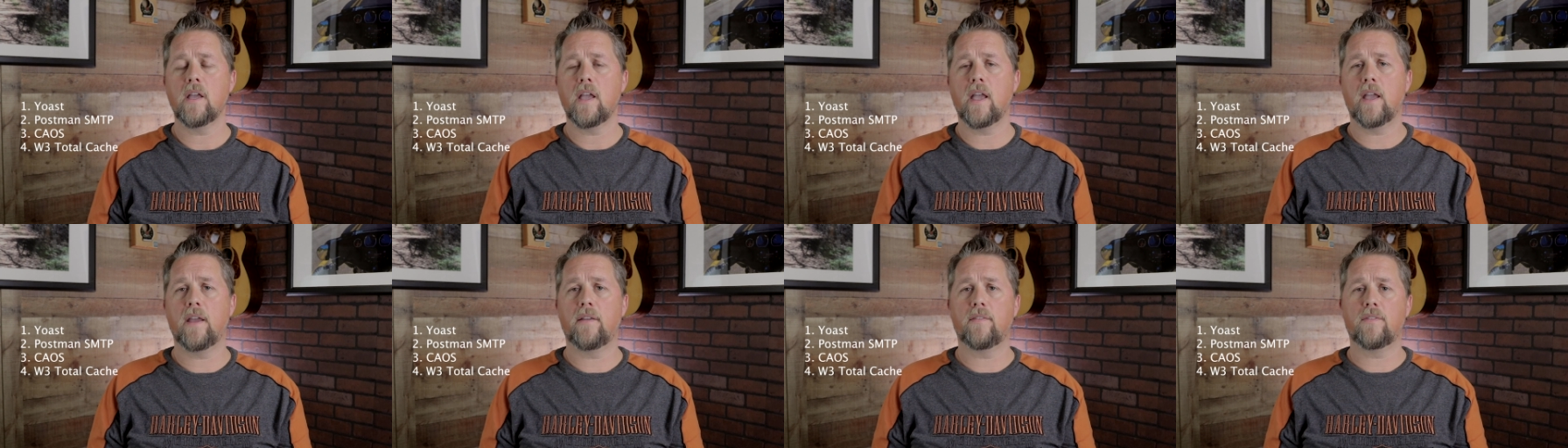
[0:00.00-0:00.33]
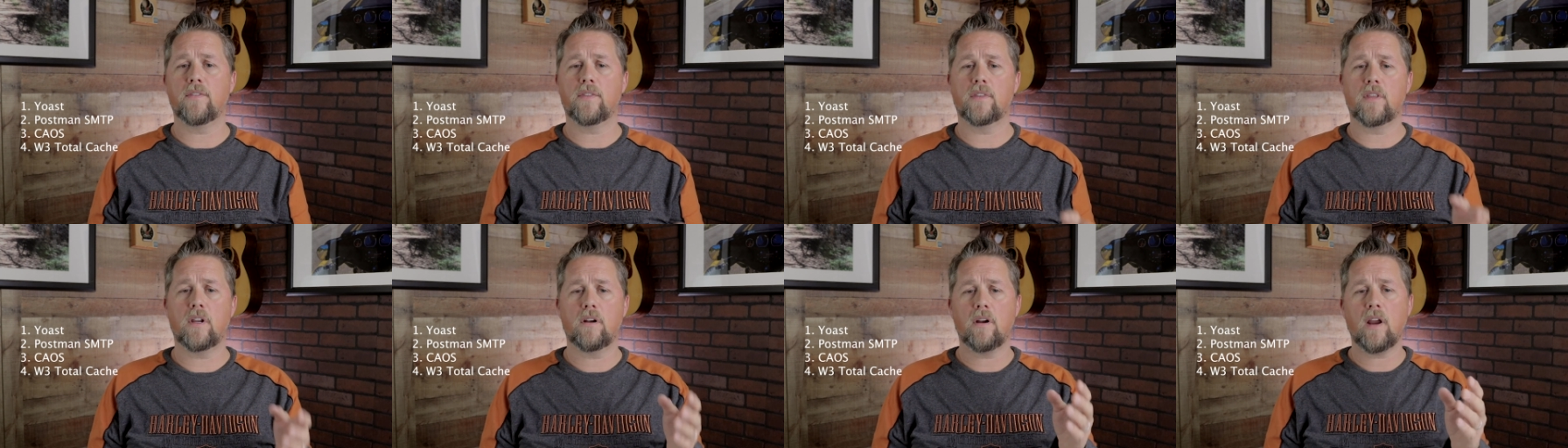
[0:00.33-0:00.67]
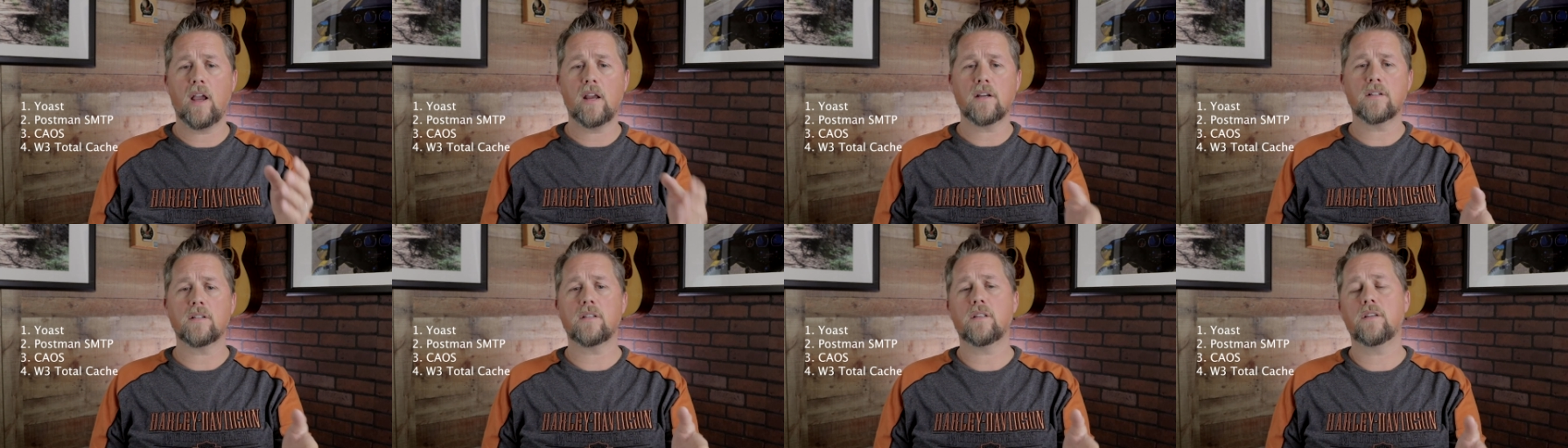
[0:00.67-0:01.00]
and they're
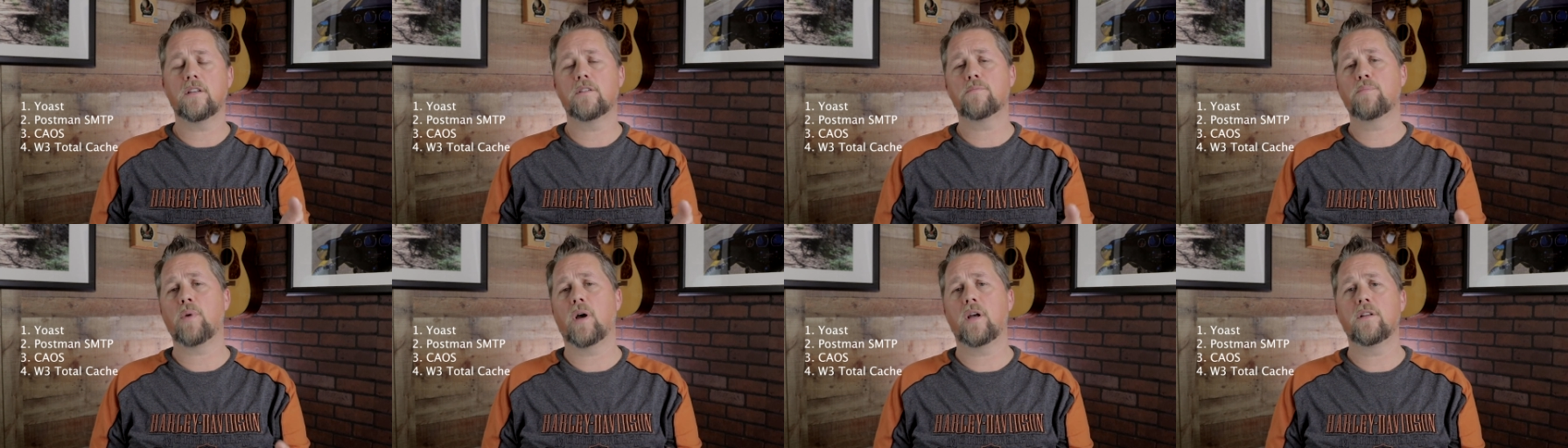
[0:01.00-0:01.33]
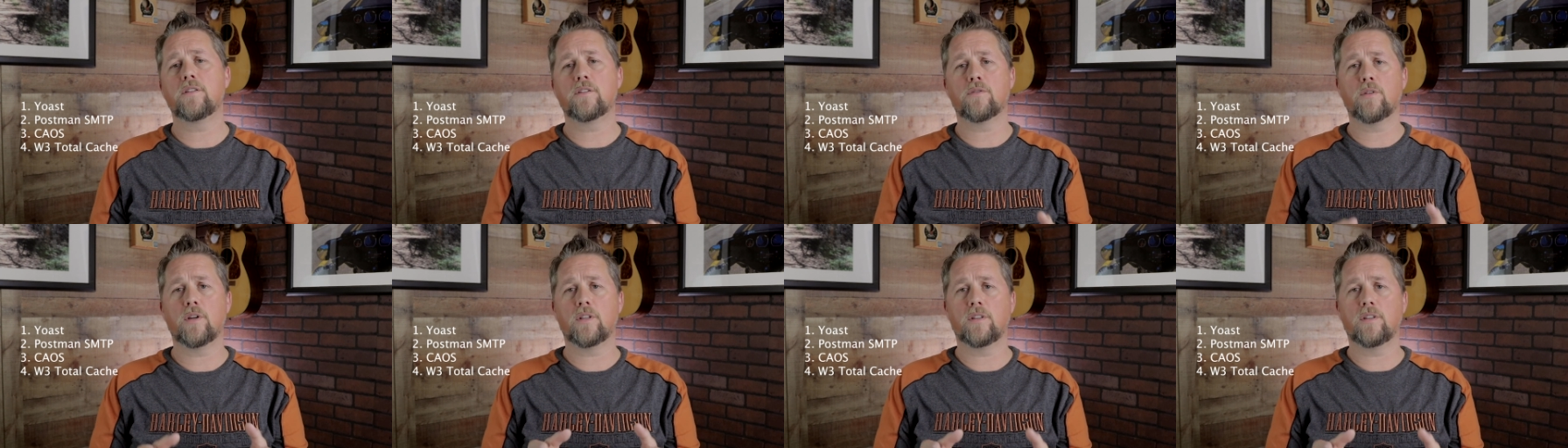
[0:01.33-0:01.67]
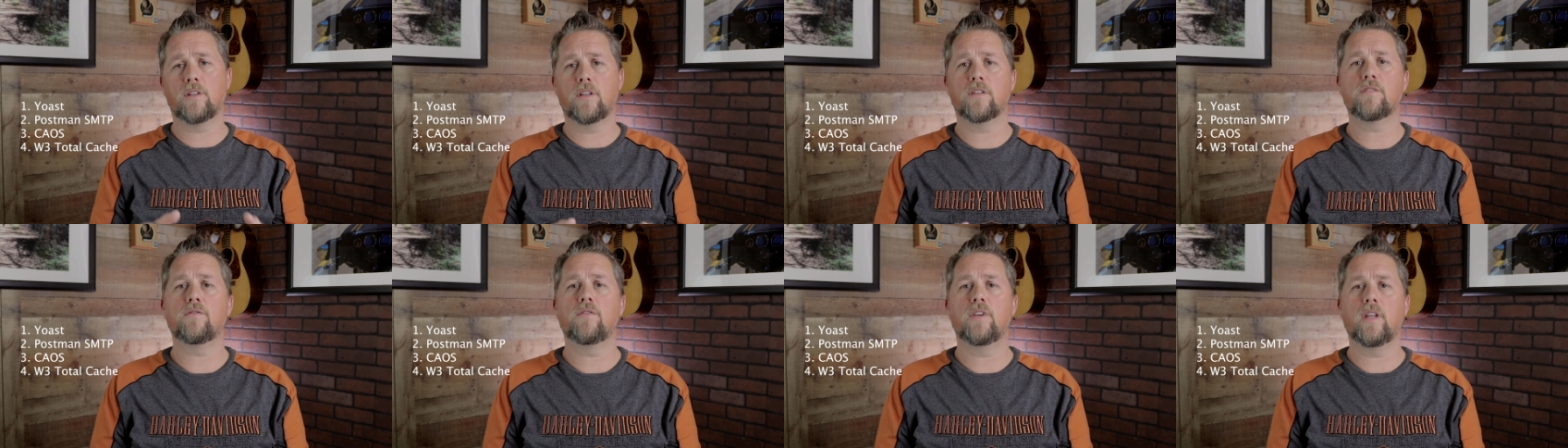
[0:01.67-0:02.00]
actually sponsoring
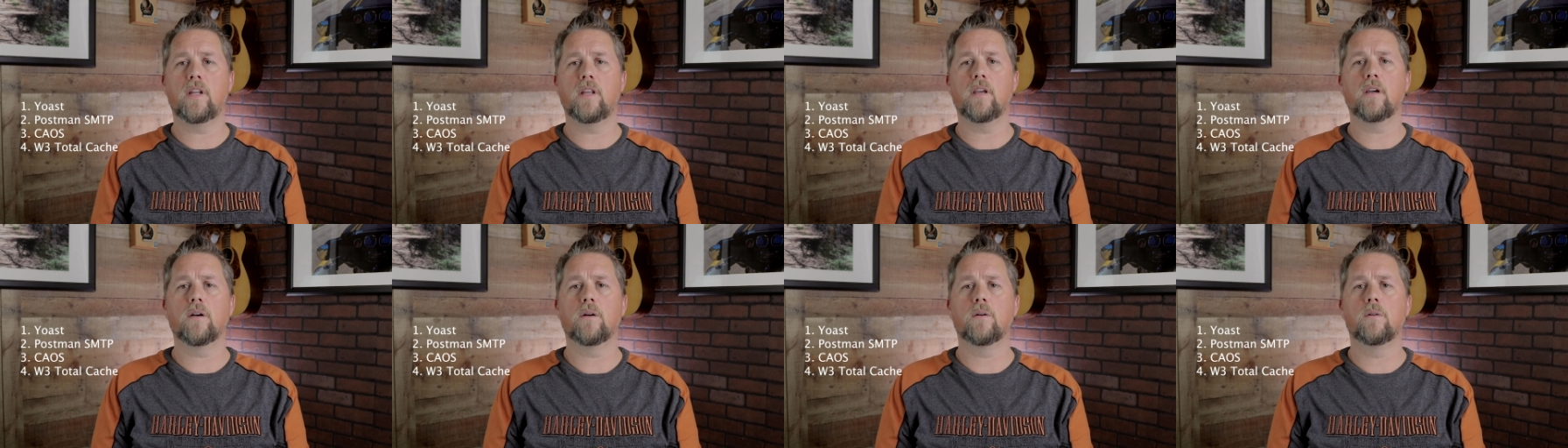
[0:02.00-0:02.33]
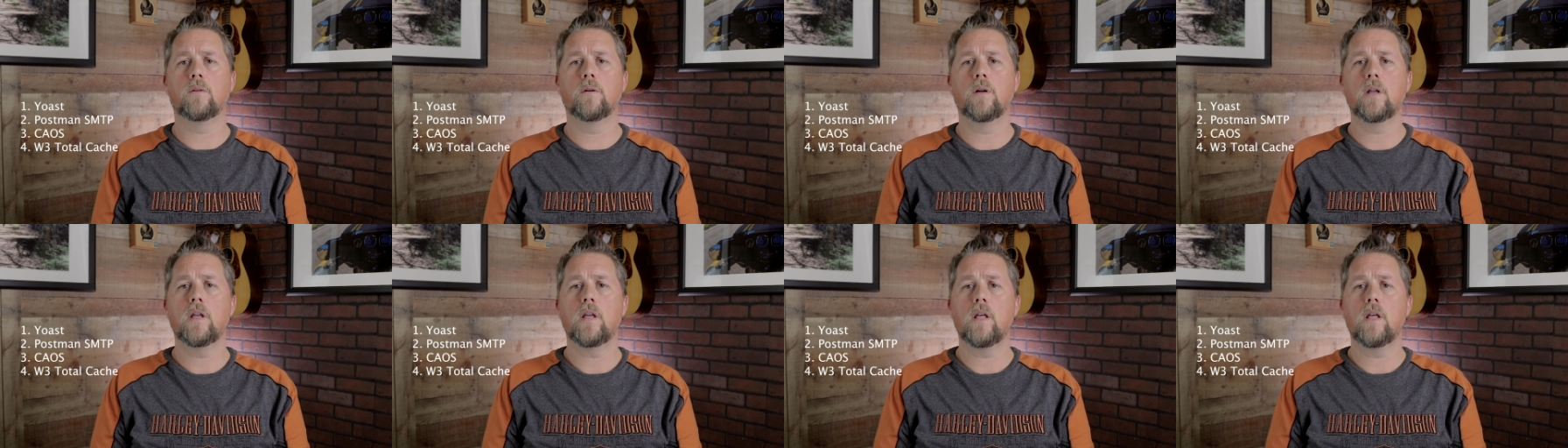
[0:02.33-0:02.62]
this video.